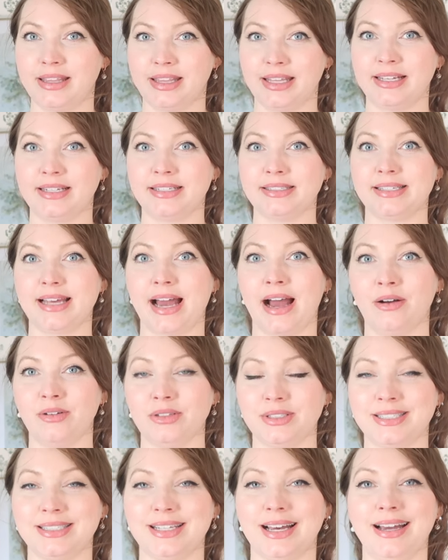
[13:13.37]
things
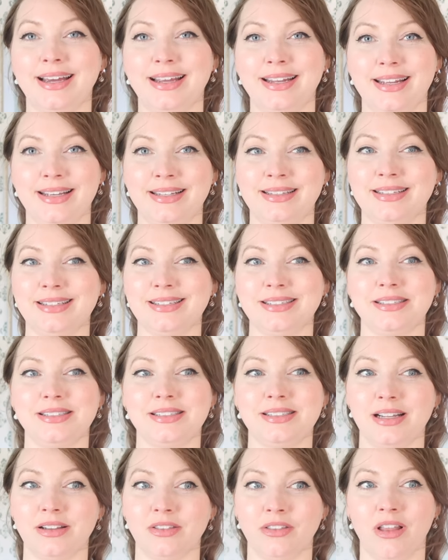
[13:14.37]
outside in this